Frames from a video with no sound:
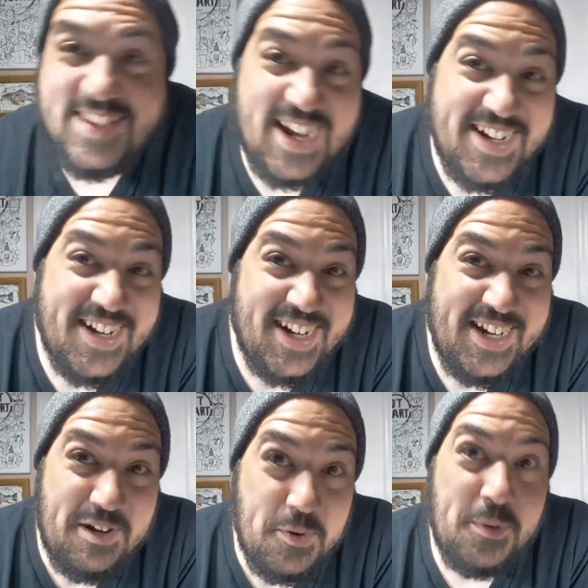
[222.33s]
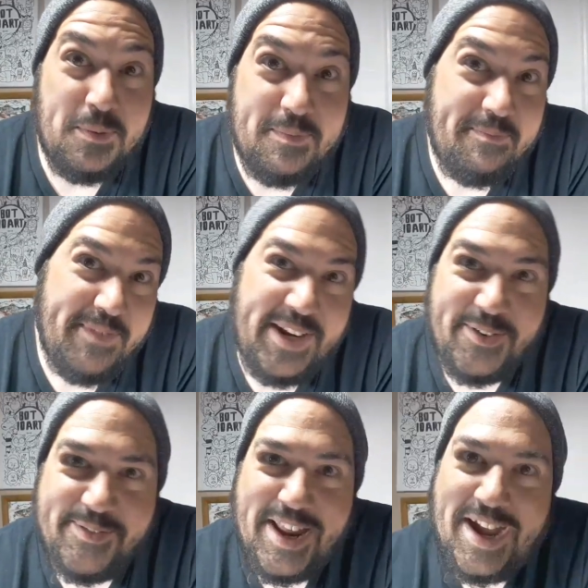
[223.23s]
technically go,
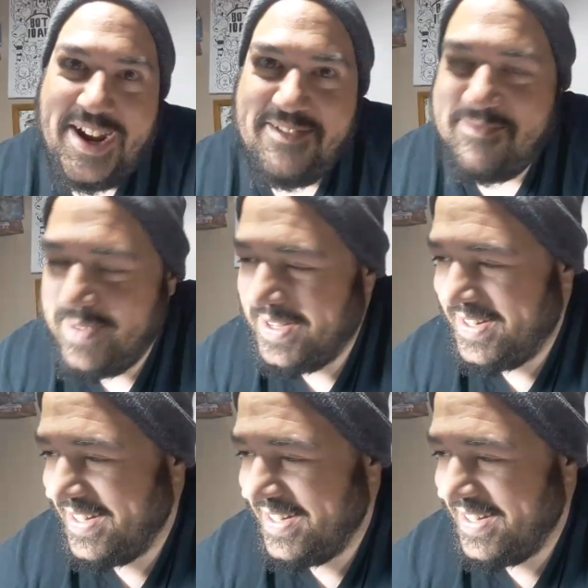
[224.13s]
live, but